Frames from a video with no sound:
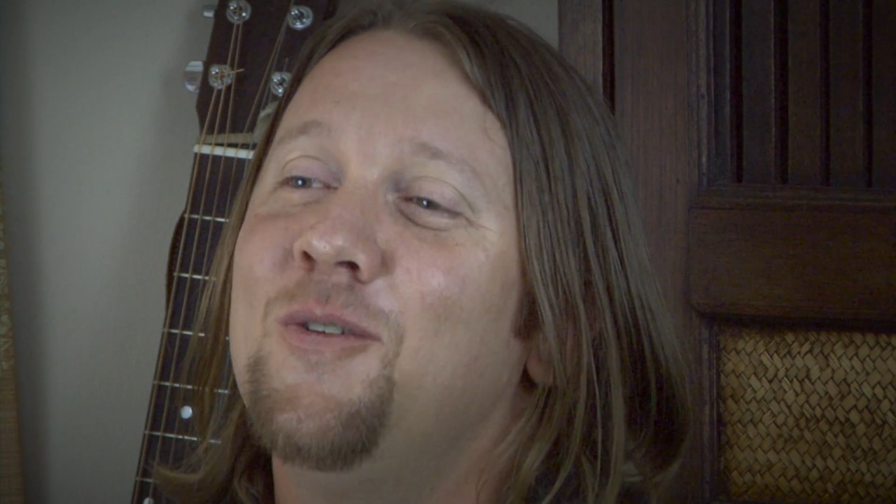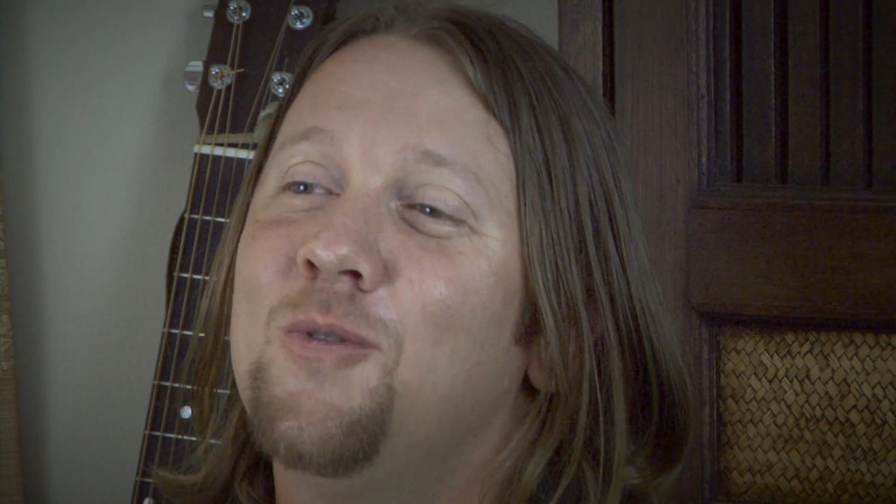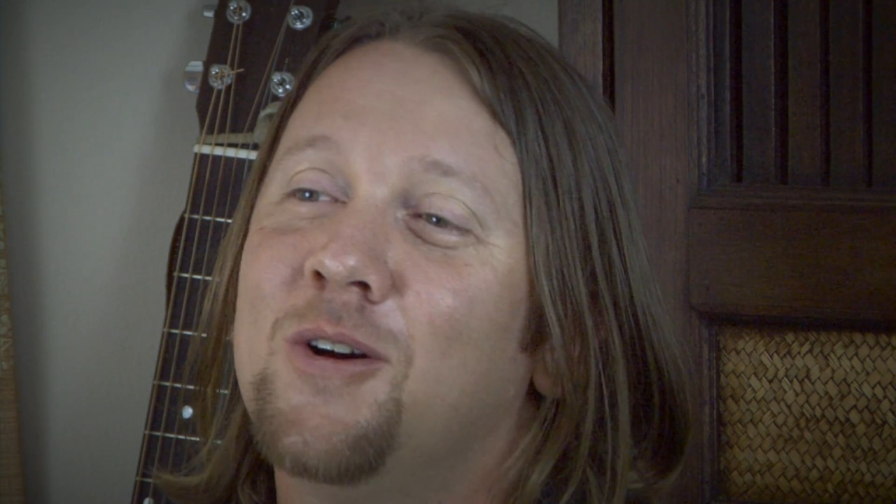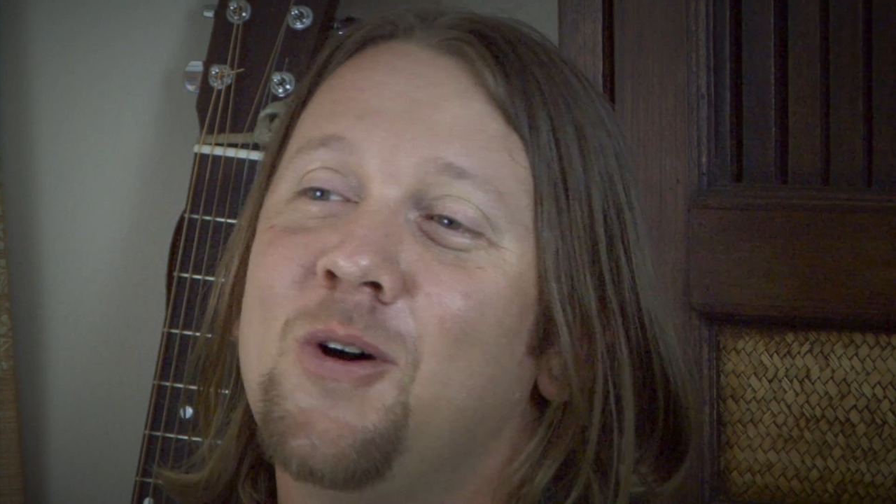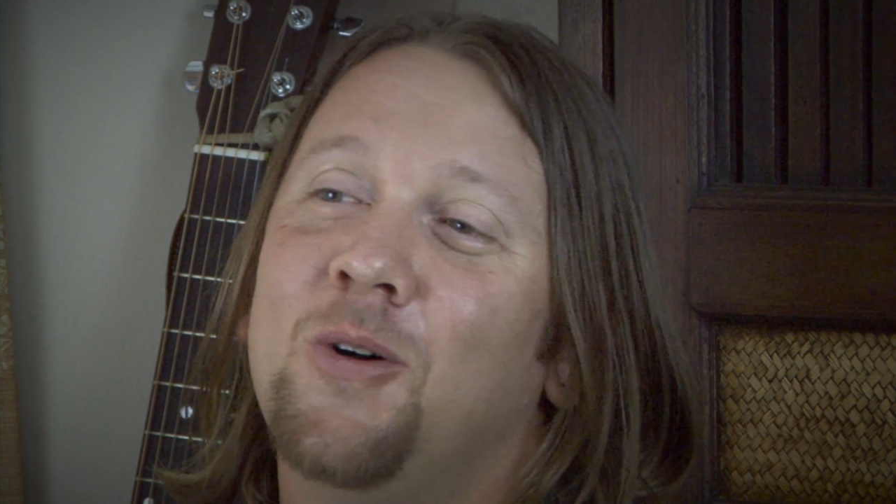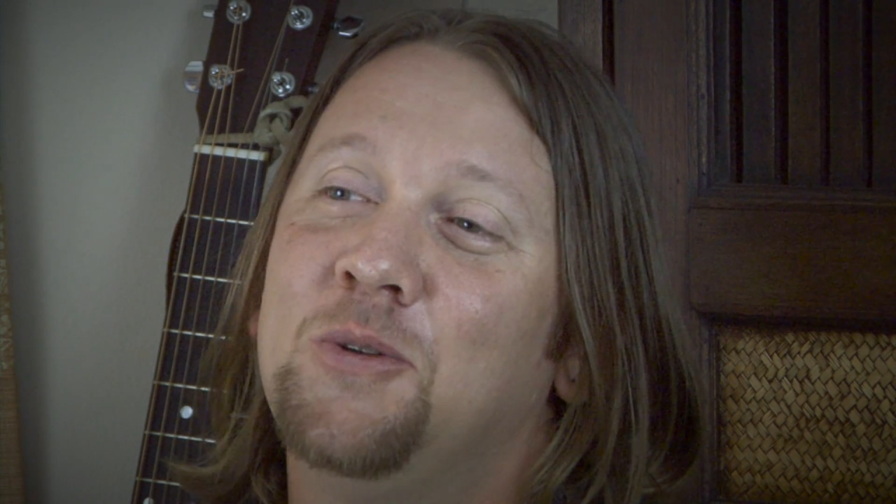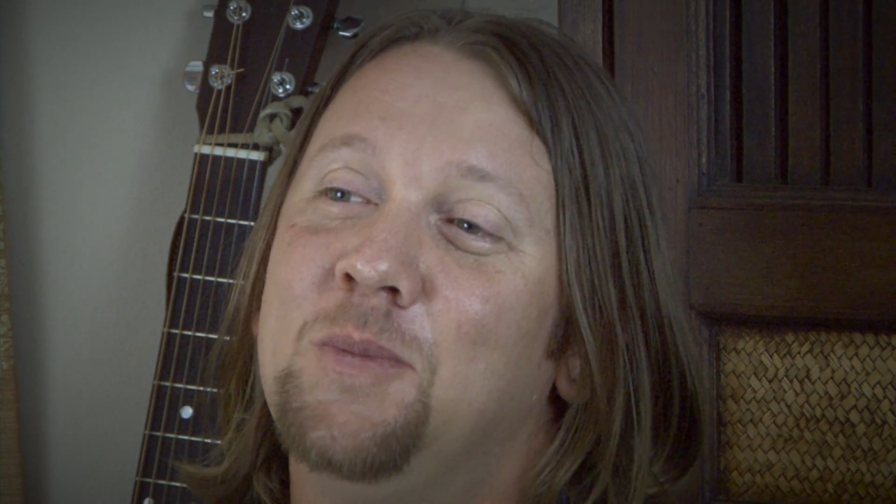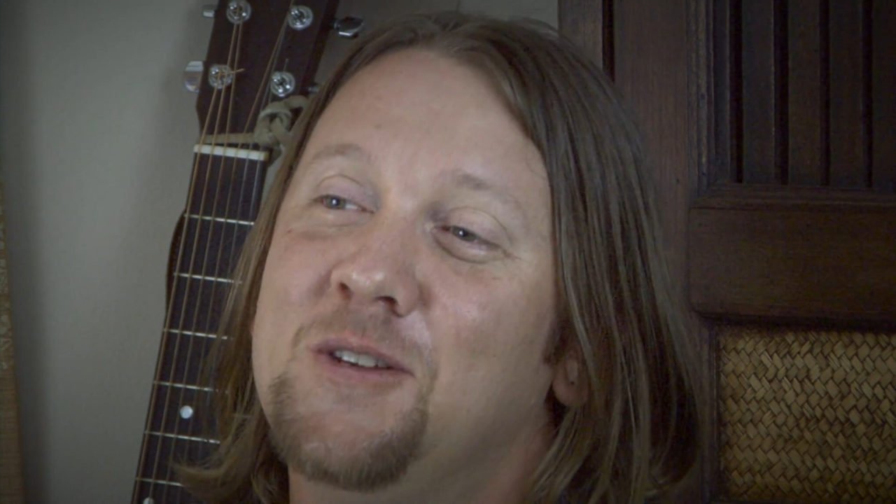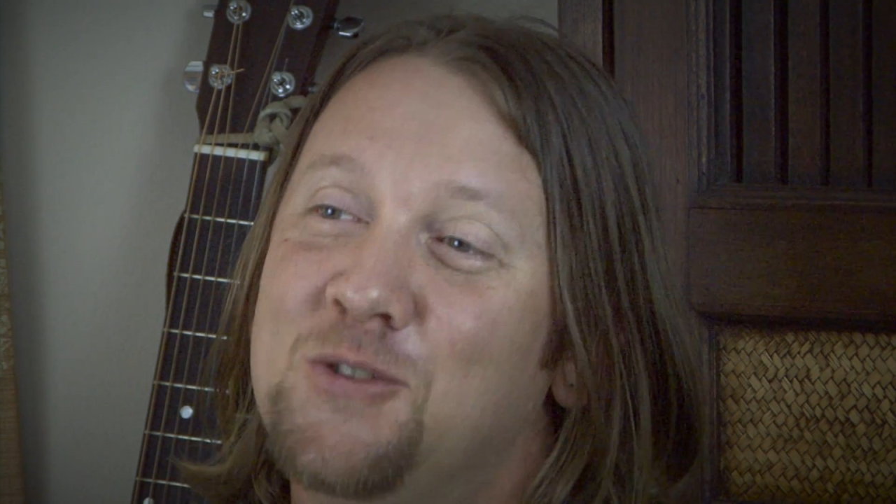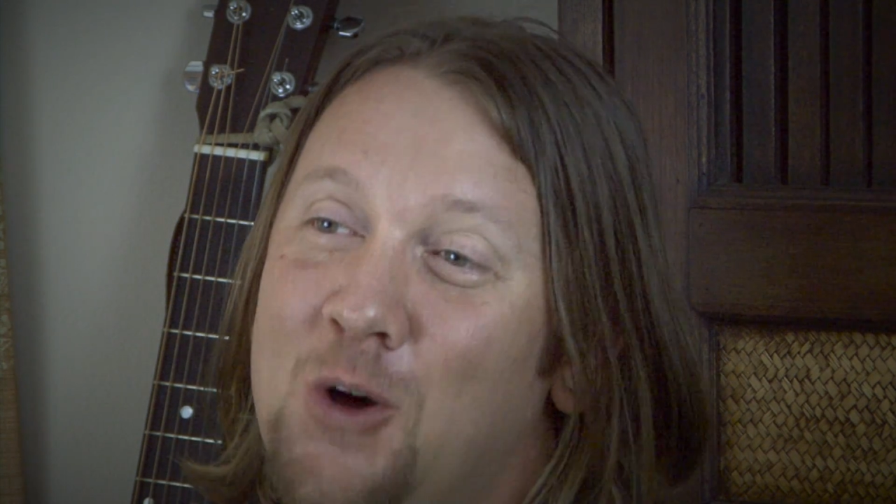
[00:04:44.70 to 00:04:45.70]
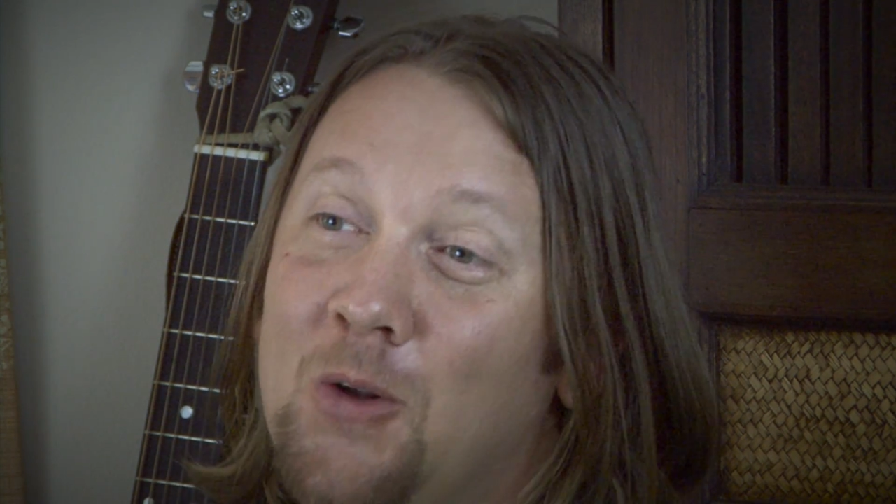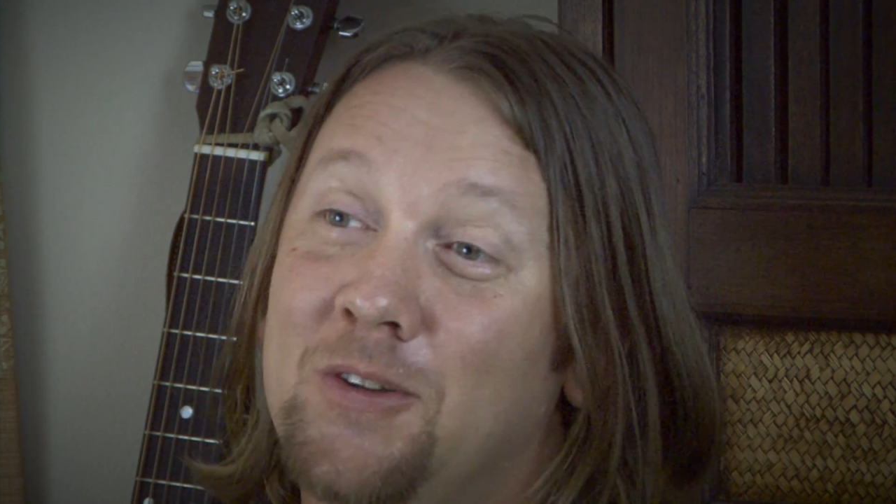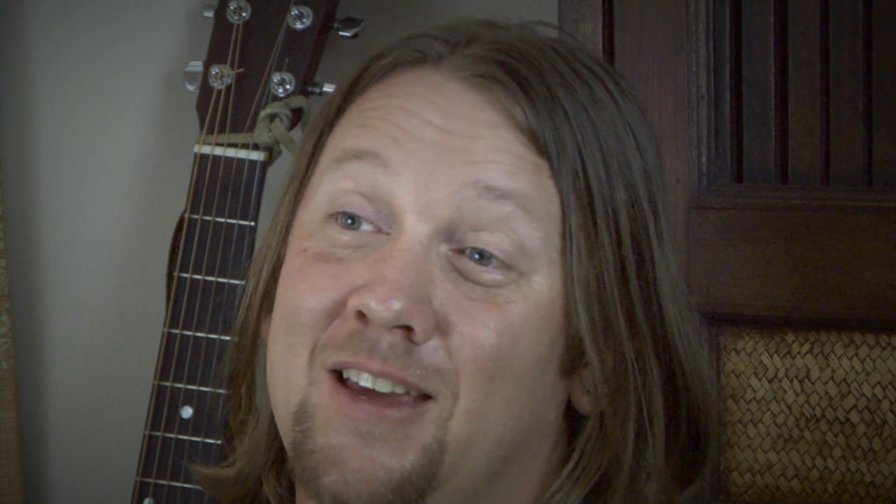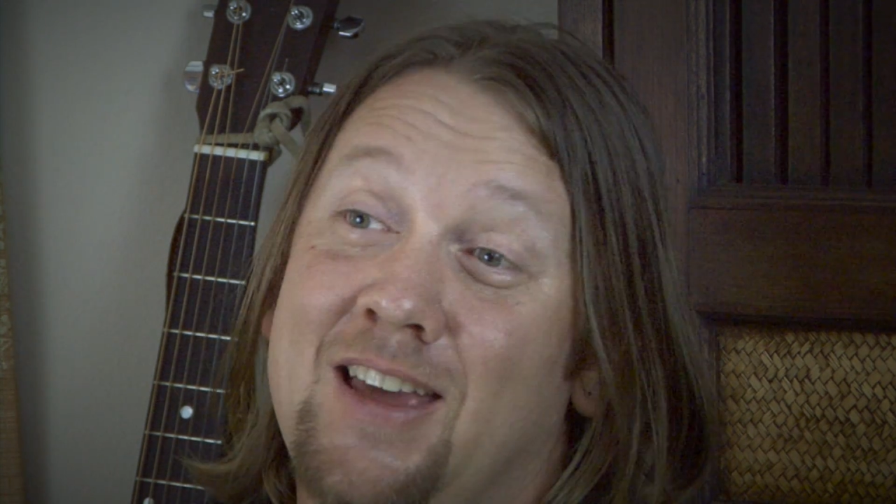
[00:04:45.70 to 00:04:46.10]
We're called to be salt